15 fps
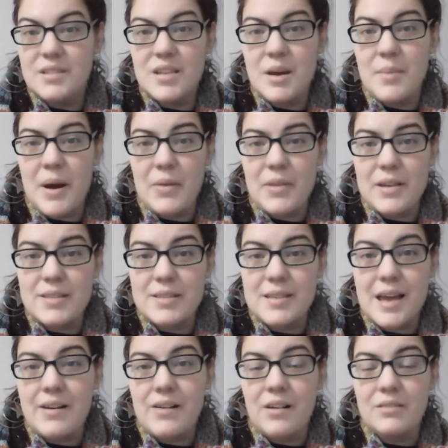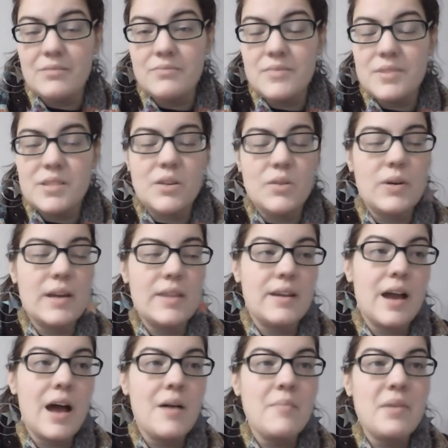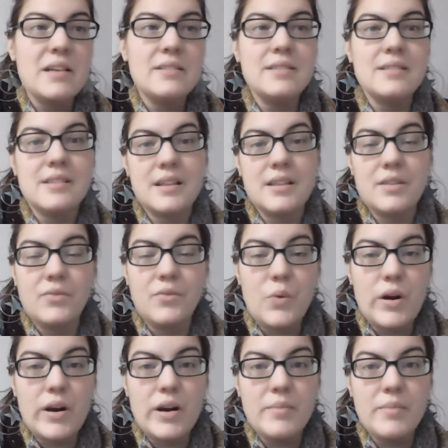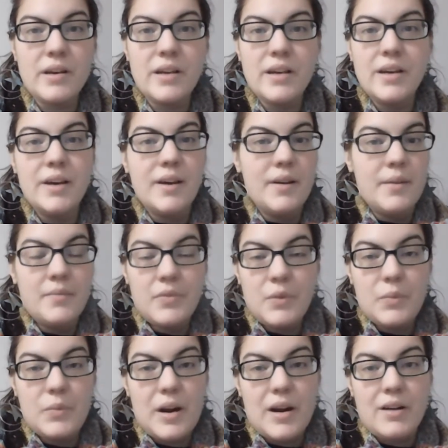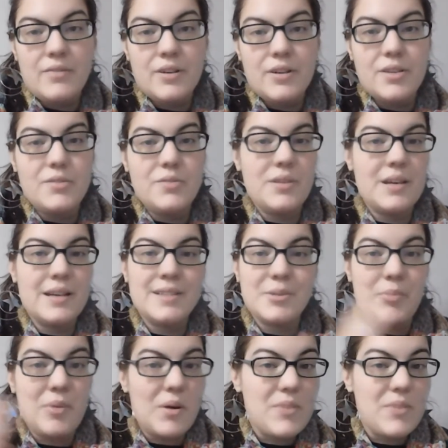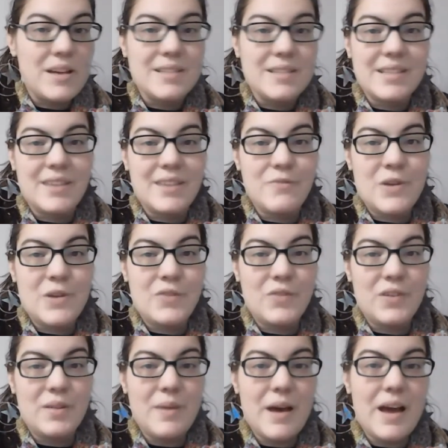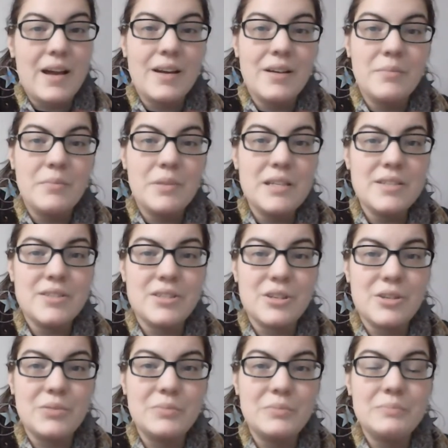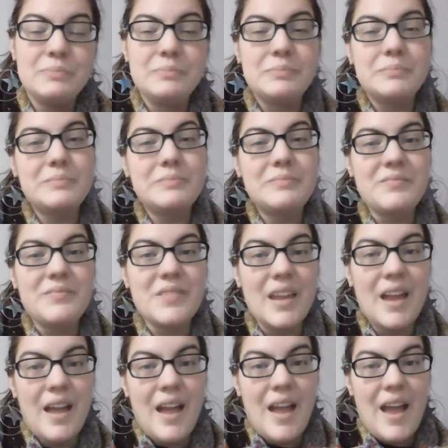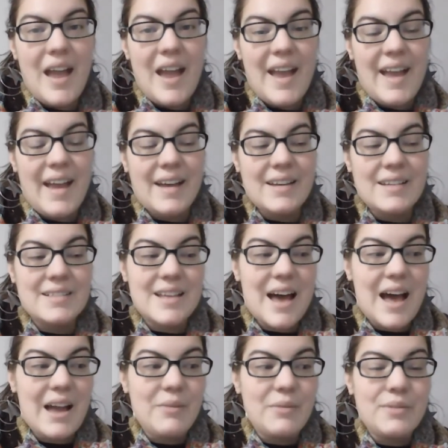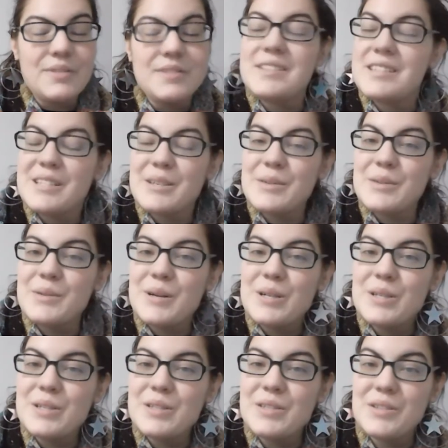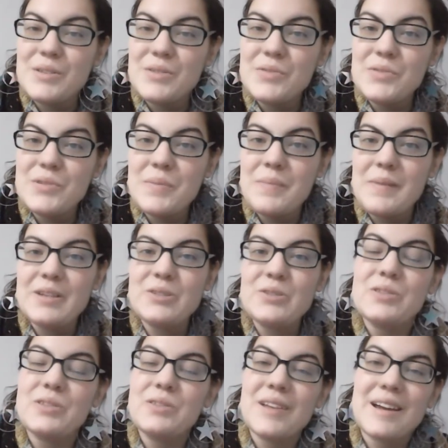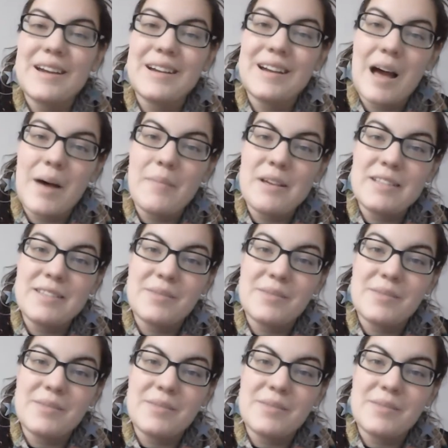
about this at all. So in the comments, in the form, wherever you think it's appropriate to give me your feedback, please do. And I will see you soon. Make sure to like, comment,